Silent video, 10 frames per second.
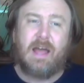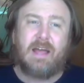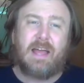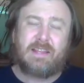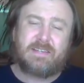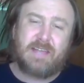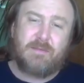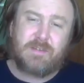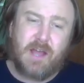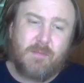At the same
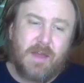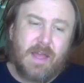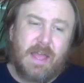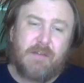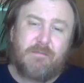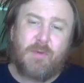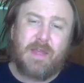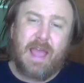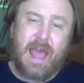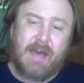time, if
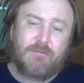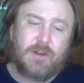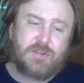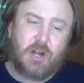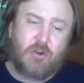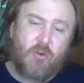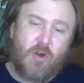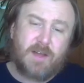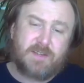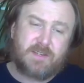we average
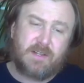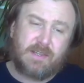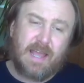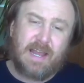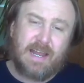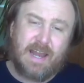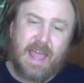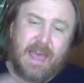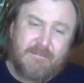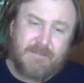across light and
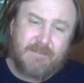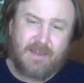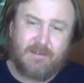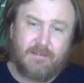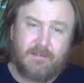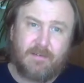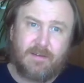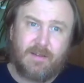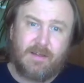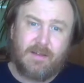heavy,
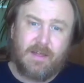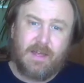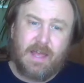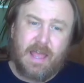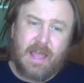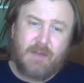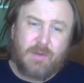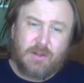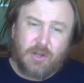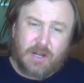and we
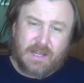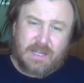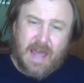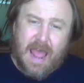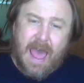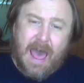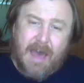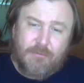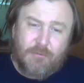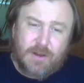look at the
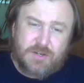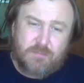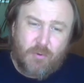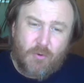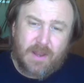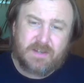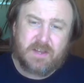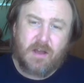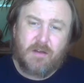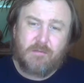average point
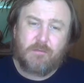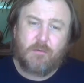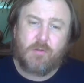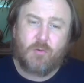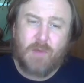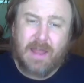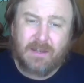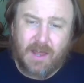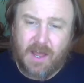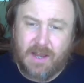for the red
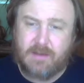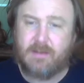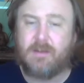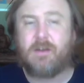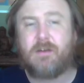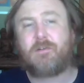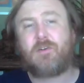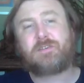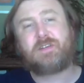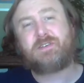line
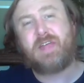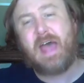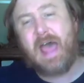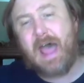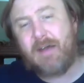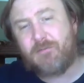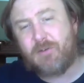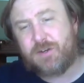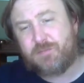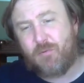versus the
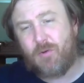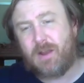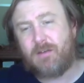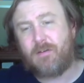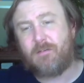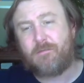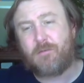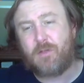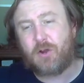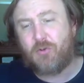average point for
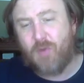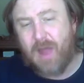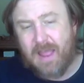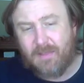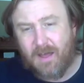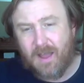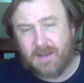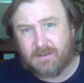the gray line,